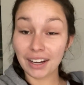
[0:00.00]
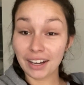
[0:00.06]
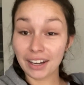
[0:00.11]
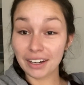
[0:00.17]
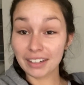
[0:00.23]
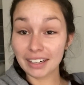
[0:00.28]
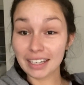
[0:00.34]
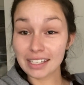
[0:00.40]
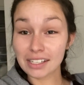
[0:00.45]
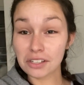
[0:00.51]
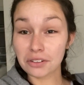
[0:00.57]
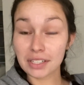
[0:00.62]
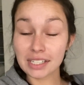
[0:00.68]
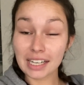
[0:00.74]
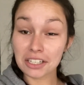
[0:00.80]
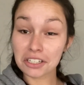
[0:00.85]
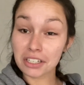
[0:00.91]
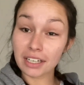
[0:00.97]
All right, so
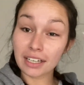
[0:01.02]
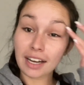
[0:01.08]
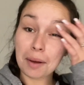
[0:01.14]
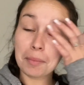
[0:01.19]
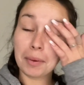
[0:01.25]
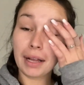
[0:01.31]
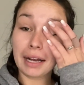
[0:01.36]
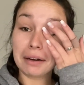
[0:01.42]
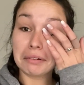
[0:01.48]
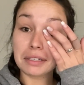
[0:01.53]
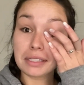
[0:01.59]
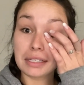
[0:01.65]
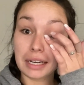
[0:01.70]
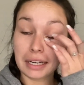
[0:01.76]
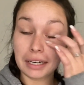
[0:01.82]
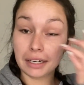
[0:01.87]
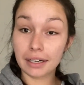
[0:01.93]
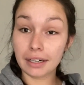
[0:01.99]
it's actually a couple hours
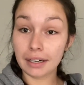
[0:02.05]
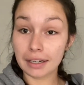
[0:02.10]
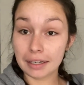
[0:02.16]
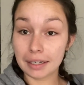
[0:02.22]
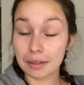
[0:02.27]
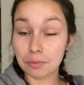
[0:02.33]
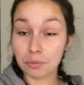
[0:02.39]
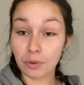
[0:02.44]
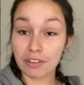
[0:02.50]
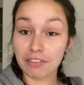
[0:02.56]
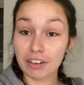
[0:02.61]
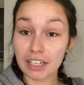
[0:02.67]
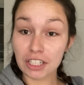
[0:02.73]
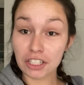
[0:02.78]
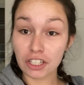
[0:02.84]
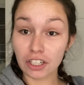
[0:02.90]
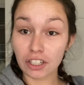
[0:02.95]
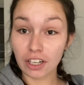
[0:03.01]
later. We
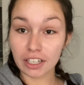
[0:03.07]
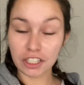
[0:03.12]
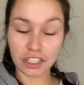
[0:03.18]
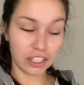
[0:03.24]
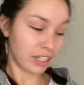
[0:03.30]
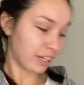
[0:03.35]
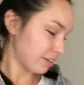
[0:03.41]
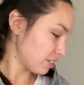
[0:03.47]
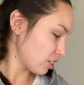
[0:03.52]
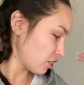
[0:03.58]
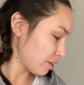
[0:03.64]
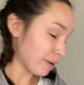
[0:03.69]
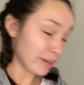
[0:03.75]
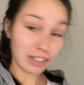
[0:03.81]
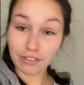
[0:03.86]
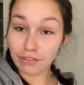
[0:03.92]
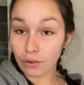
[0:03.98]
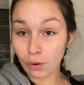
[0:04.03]
finished our laundry. I was just
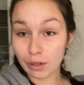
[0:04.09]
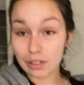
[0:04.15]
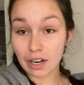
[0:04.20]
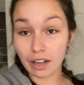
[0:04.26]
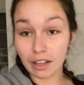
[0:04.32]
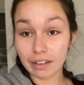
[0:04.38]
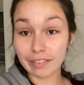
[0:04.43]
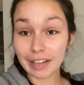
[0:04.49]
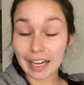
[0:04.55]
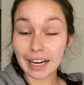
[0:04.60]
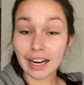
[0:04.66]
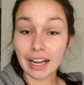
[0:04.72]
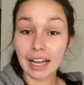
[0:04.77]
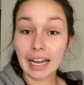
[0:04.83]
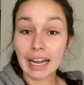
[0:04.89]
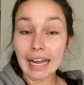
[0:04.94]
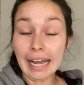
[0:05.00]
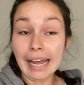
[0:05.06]
about to fold all of it.
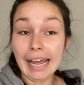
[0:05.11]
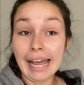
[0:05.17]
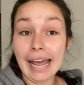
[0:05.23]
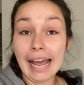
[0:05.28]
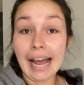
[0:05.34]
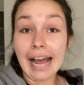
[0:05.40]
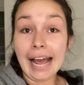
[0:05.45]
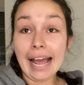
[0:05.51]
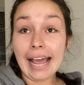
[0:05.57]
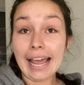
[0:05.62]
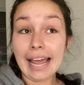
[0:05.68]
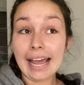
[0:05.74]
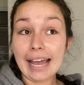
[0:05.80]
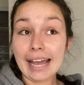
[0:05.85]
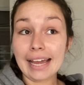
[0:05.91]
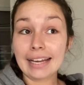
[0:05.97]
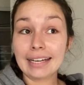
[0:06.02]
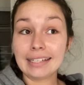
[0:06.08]

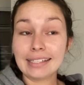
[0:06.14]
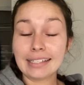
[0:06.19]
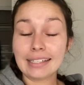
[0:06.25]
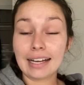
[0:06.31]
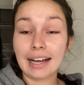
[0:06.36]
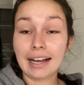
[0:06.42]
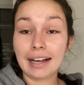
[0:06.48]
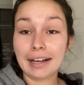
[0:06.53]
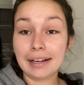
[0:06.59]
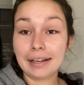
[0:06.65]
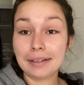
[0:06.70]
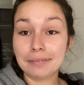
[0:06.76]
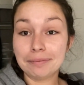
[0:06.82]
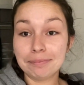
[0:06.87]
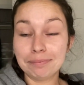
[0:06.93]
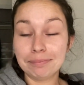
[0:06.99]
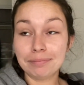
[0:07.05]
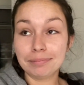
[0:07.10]
And
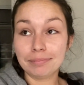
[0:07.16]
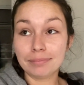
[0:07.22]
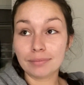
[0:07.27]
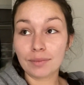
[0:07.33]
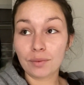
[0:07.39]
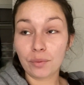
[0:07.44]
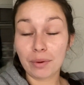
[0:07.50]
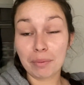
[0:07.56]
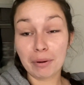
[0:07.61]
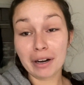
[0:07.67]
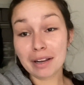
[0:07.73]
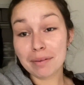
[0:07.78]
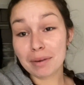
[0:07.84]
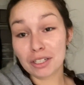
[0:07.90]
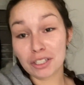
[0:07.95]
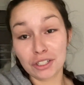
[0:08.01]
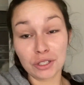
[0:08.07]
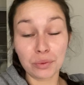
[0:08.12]
we pretty
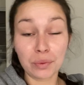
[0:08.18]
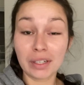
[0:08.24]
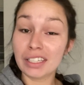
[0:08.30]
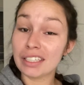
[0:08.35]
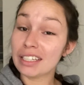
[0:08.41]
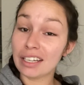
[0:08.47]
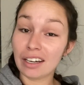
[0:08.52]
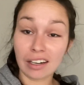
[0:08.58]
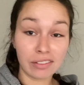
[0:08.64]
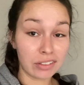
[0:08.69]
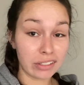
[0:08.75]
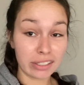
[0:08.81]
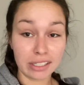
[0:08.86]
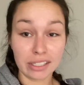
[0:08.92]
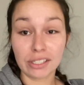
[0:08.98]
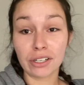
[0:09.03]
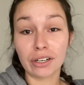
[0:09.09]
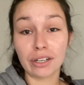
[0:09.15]
much just went into the
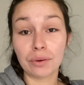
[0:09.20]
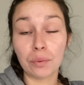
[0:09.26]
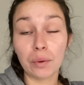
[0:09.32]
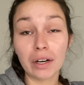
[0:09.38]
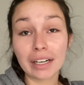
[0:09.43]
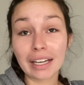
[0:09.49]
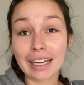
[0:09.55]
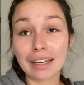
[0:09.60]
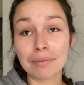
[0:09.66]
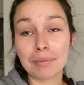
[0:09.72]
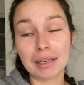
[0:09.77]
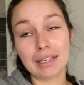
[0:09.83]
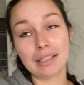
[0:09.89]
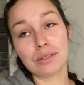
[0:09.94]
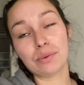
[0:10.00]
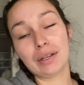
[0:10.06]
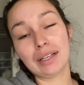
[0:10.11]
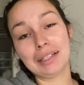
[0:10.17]
offices and started working
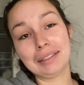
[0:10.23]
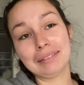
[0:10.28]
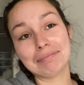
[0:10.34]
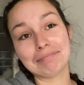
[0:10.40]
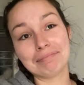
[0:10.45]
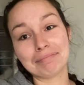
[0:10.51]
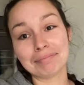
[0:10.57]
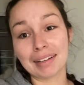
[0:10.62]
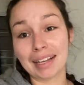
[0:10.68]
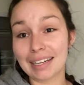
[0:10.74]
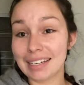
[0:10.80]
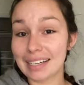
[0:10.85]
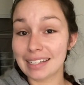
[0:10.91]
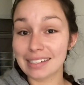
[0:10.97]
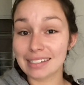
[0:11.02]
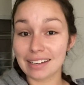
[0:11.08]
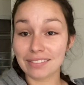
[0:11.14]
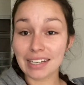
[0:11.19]
because we had to
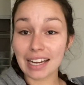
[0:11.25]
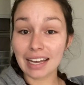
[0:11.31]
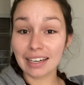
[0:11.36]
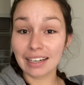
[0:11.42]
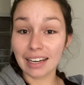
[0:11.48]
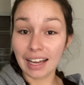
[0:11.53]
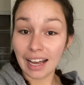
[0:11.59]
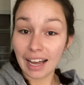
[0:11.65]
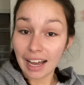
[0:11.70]
get stuff done.